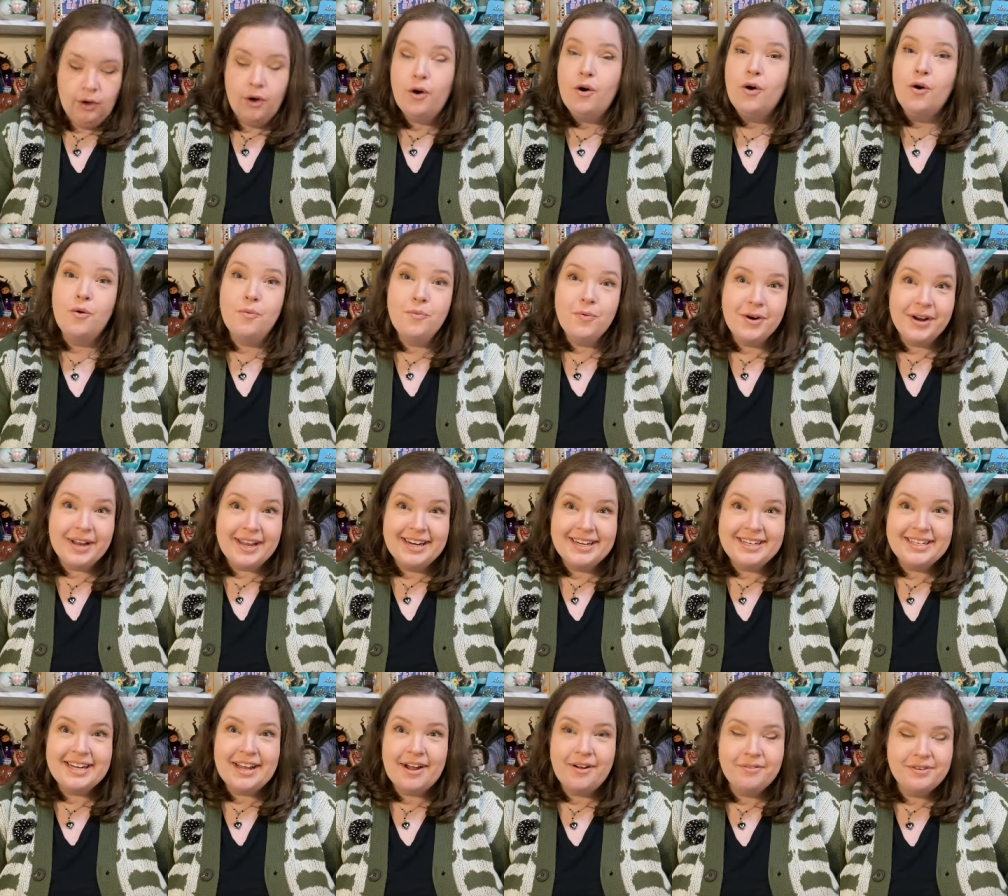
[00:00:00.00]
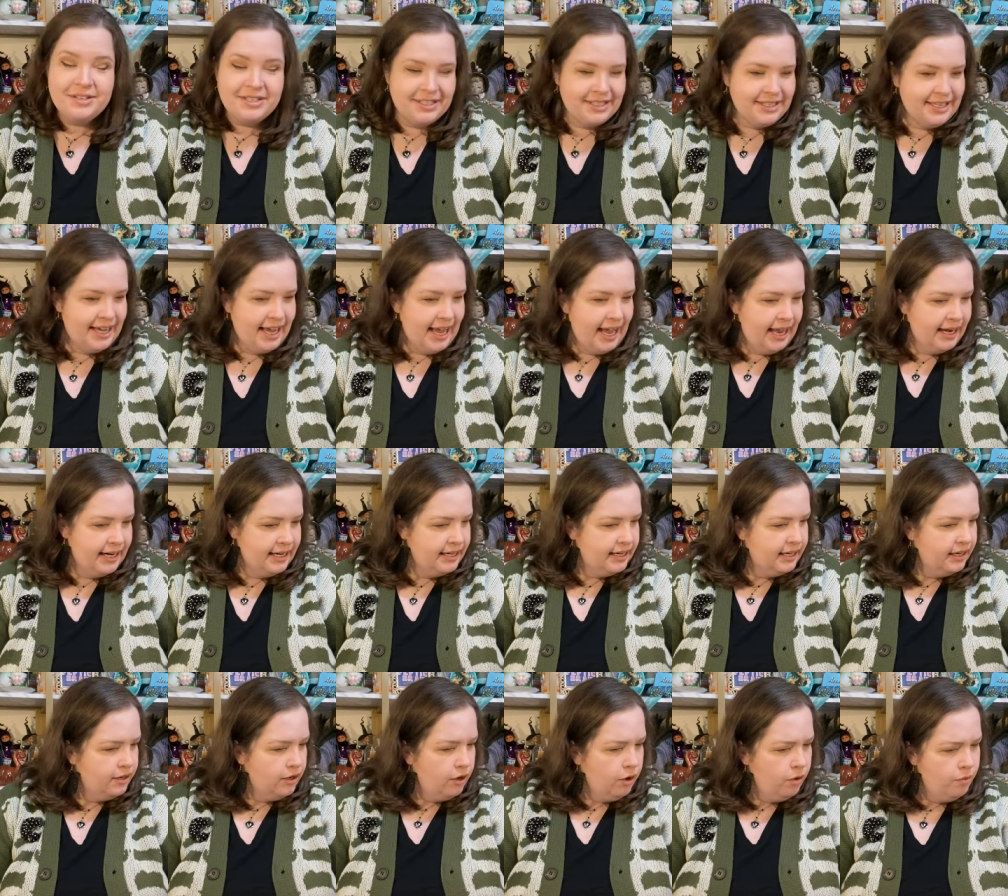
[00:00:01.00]
Oh, we're getting down to the end.
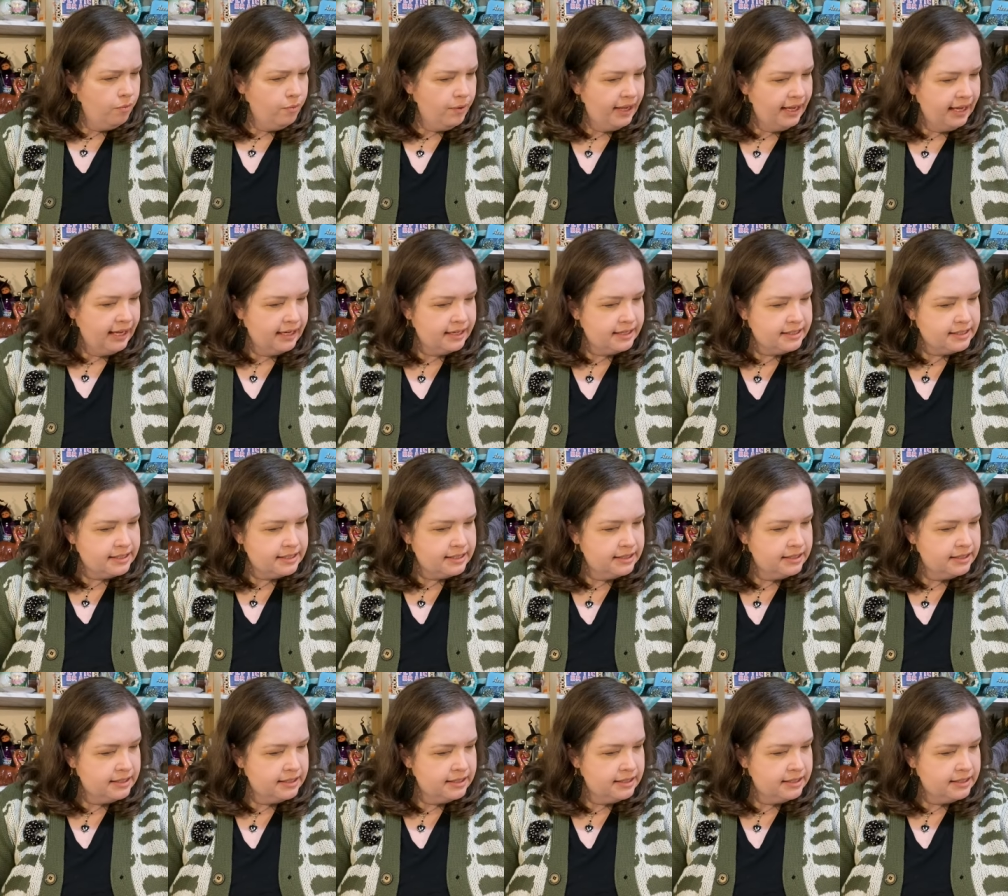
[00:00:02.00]
And oh, wait.